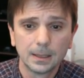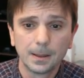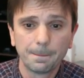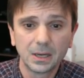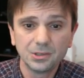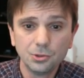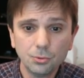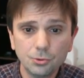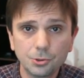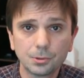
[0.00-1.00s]
my
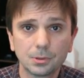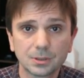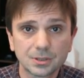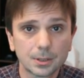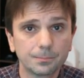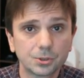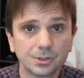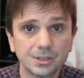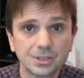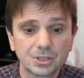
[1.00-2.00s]
usual assumption
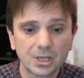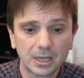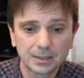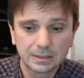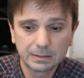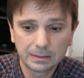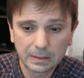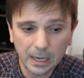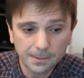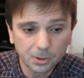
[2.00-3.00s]
is that
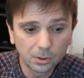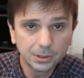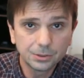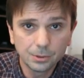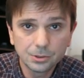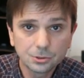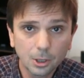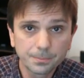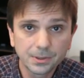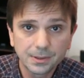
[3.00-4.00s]
I'm going to
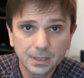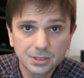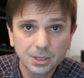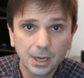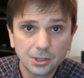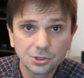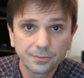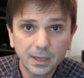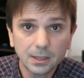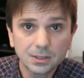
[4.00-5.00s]
interpret this h of
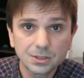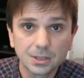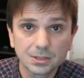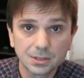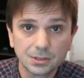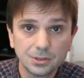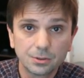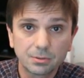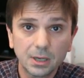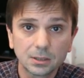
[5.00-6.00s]
x as a
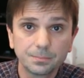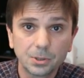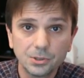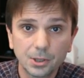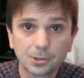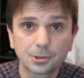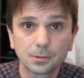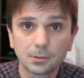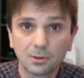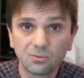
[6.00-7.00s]
direct
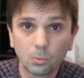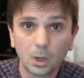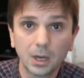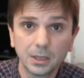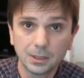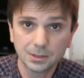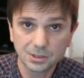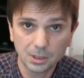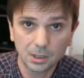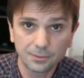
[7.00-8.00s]
prediction of y
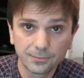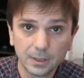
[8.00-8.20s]
itself.